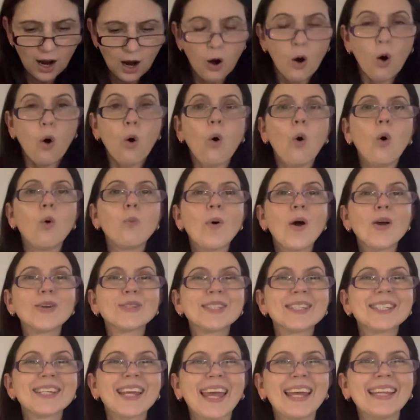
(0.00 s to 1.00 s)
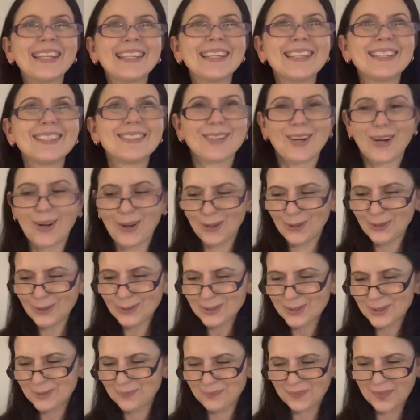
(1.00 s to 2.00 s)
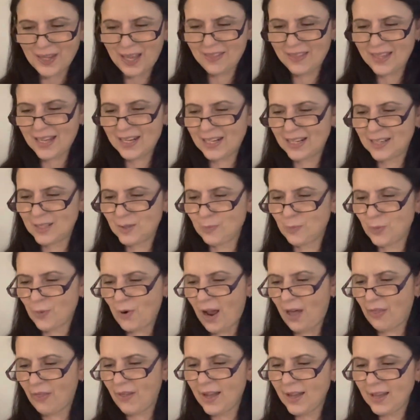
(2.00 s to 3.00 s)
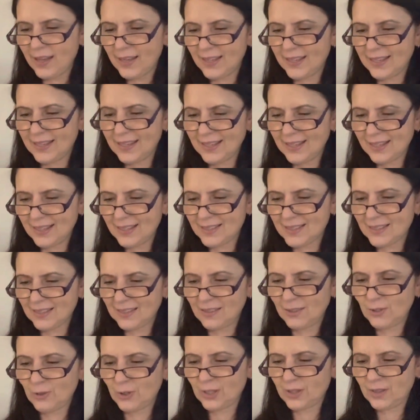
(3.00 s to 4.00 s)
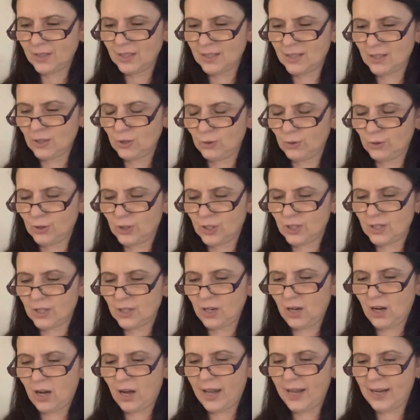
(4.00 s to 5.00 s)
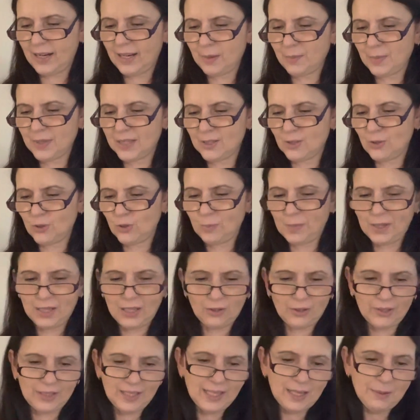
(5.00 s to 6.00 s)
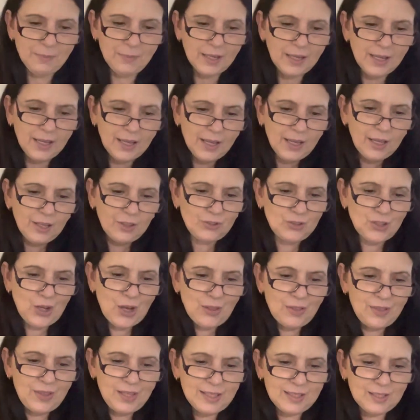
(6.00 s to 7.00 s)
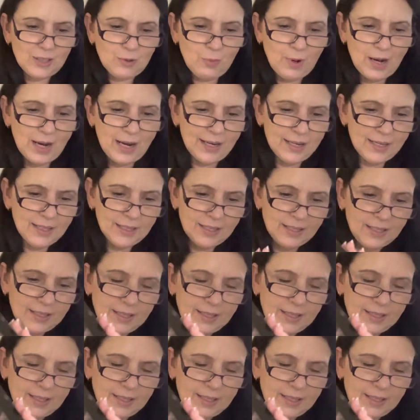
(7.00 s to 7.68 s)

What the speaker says: almost 10 years old. And then his brother is, look at this gorgeous guy. Let me zoom in on him. So this one,